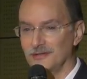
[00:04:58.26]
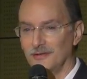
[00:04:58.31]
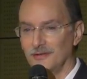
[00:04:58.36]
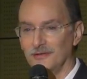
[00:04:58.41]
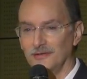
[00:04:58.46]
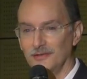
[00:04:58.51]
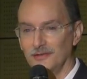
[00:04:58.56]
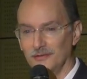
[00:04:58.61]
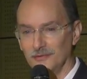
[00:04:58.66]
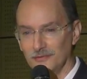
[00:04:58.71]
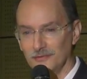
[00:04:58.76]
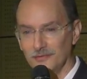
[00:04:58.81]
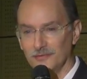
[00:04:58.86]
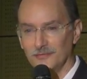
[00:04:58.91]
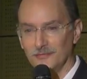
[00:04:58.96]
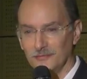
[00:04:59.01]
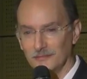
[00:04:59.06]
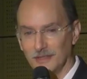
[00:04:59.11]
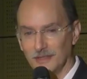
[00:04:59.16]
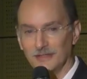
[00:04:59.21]
although
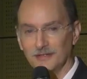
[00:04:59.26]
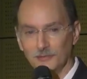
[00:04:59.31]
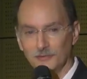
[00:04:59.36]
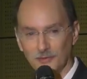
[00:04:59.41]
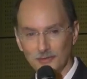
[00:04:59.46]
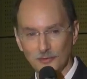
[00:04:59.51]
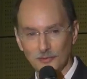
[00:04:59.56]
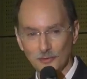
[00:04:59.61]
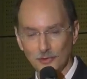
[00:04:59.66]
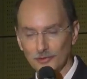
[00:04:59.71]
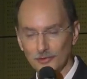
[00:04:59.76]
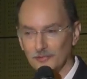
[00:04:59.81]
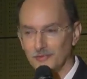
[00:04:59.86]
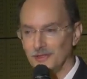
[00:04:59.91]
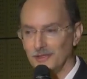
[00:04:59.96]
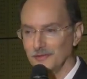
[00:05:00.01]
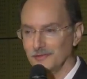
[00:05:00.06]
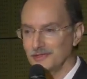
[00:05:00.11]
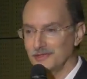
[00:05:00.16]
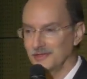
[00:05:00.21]
in the real world
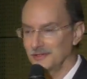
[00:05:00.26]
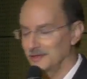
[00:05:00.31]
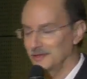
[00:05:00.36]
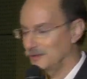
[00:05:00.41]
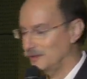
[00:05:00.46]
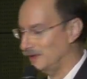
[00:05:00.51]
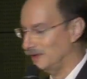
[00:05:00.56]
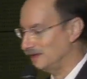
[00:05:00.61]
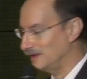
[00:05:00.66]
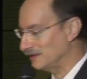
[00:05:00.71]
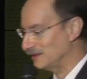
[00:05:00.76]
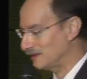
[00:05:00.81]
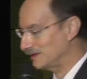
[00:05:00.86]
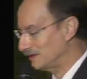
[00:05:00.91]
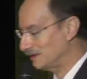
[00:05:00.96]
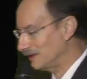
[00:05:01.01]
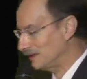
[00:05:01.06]
we don't see it quite as,